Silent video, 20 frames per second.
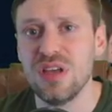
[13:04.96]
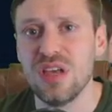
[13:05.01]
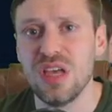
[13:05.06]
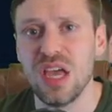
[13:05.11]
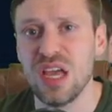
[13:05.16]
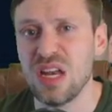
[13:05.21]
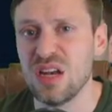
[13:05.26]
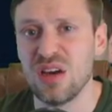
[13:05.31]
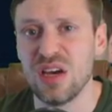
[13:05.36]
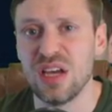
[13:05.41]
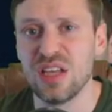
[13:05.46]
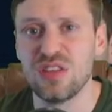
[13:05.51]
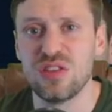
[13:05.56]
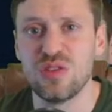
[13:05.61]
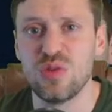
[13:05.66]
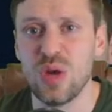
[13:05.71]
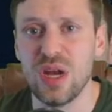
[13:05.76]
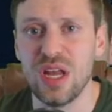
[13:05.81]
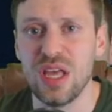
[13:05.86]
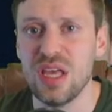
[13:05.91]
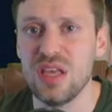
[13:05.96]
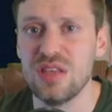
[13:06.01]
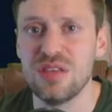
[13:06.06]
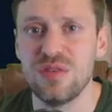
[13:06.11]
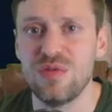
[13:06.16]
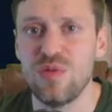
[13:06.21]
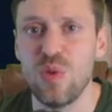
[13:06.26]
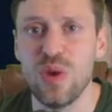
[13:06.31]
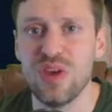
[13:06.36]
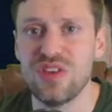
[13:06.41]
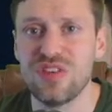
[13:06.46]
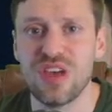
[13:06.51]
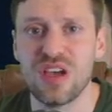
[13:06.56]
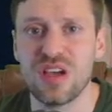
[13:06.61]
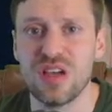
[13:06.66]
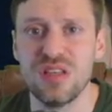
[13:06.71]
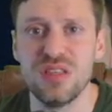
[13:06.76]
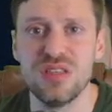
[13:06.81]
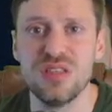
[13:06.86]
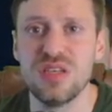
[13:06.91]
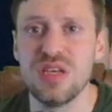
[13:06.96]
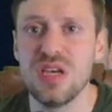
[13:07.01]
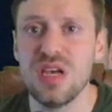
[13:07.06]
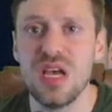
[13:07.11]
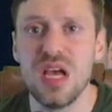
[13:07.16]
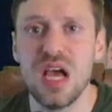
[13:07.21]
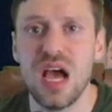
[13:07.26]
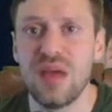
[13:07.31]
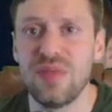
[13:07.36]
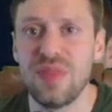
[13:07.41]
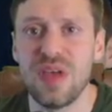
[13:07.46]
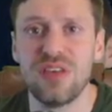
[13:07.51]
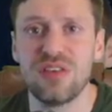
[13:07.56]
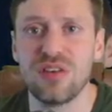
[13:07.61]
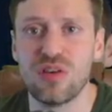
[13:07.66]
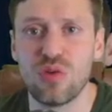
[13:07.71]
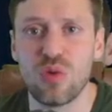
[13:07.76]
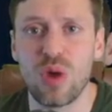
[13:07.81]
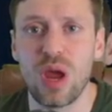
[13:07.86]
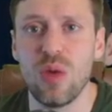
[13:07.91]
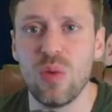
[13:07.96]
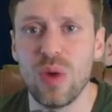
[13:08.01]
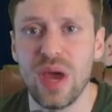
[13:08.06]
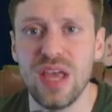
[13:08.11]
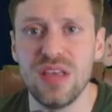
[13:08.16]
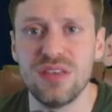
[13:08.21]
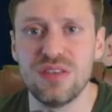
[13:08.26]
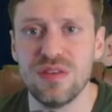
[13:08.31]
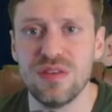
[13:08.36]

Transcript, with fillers: in like 20 to 40 seconds. And that is a great way to